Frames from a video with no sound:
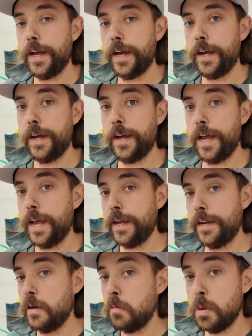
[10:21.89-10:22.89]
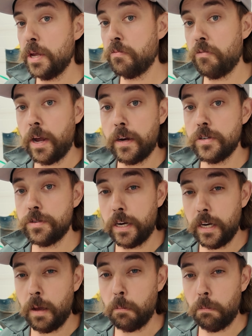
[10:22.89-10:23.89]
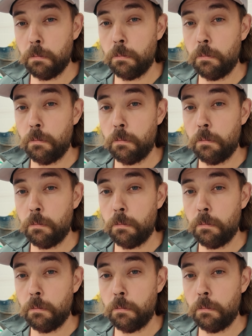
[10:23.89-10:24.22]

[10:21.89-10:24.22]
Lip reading: and it fires right up.